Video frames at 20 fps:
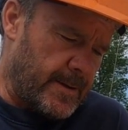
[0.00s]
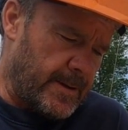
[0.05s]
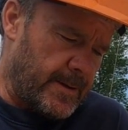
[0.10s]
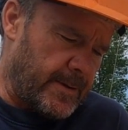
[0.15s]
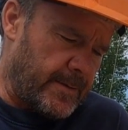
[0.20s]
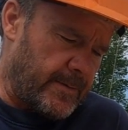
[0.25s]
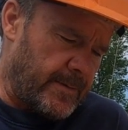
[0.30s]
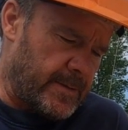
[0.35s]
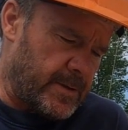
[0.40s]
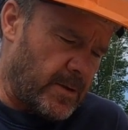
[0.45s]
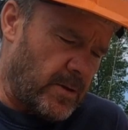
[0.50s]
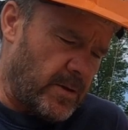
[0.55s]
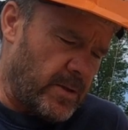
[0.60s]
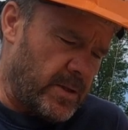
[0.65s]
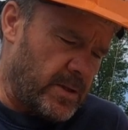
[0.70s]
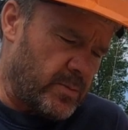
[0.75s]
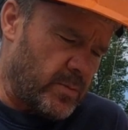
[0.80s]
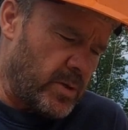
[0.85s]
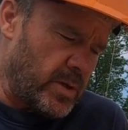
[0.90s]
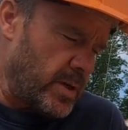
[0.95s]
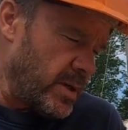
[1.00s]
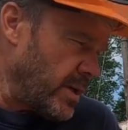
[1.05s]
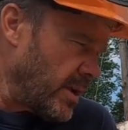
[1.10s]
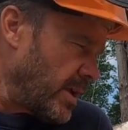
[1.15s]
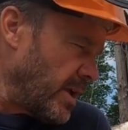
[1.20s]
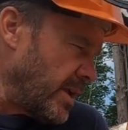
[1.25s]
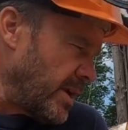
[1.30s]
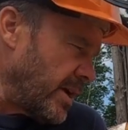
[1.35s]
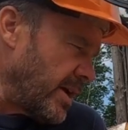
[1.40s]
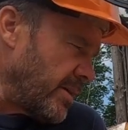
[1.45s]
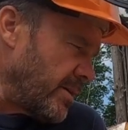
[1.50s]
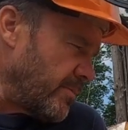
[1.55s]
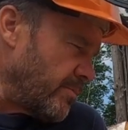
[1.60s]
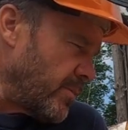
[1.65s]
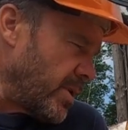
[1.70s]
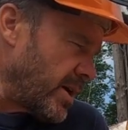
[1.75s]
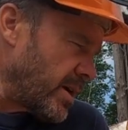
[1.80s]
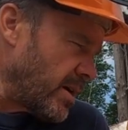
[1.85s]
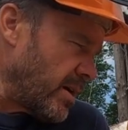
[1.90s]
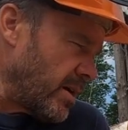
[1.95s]
I saw this one, and I
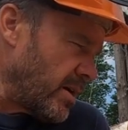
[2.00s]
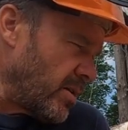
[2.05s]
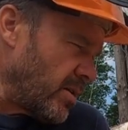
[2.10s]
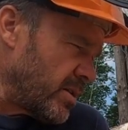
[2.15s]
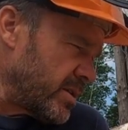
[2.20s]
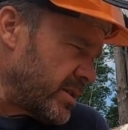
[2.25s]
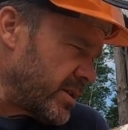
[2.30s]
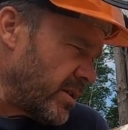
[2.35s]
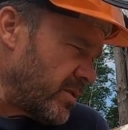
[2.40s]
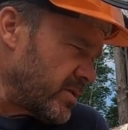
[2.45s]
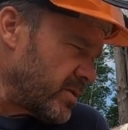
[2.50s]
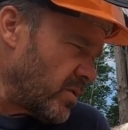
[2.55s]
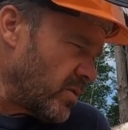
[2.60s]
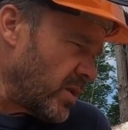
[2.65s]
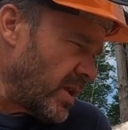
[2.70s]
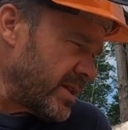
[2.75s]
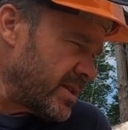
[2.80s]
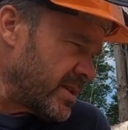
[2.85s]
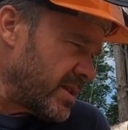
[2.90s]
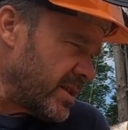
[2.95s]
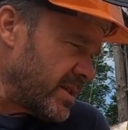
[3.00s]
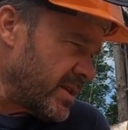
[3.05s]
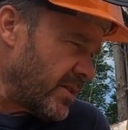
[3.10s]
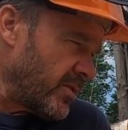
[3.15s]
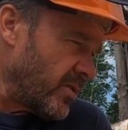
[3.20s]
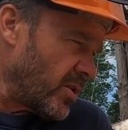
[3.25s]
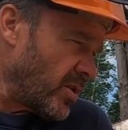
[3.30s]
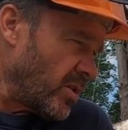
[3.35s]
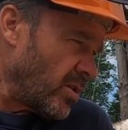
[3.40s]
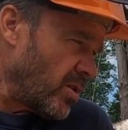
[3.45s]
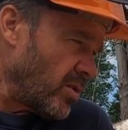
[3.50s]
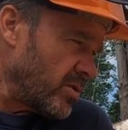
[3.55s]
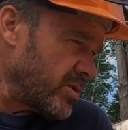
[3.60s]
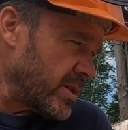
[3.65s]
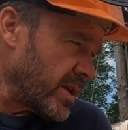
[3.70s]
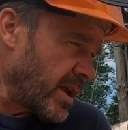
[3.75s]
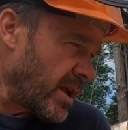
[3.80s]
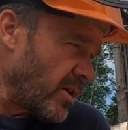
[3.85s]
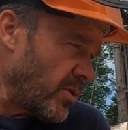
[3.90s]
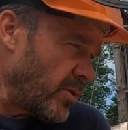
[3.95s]
might have gotten it on sale, so less than
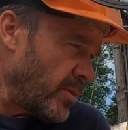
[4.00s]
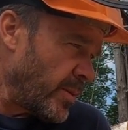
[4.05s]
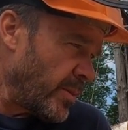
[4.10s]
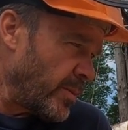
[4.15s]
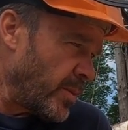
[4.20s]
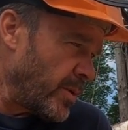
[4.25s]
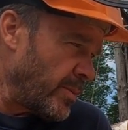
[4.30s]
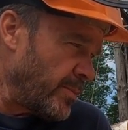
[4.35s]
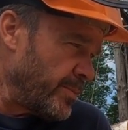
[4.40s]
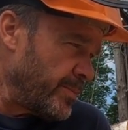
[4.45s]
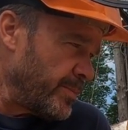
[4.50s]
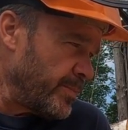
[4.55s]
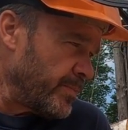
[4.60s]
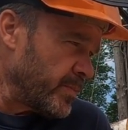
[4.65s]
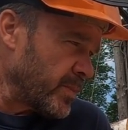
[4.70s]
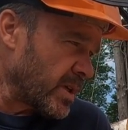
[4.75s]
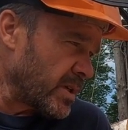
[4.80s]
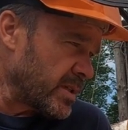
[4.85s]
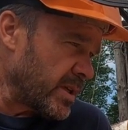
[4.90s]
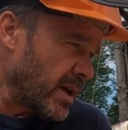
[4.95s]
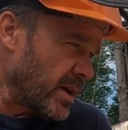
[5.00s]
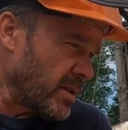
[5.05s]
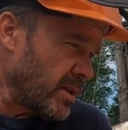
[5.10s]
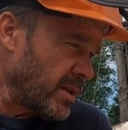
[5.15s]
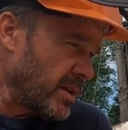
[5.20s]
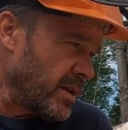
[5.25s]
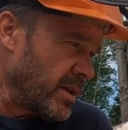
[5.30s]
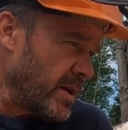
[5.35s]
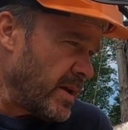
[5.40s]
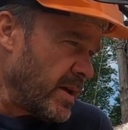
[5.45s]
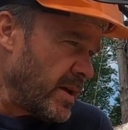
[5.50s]
$700. I can't remember exactly.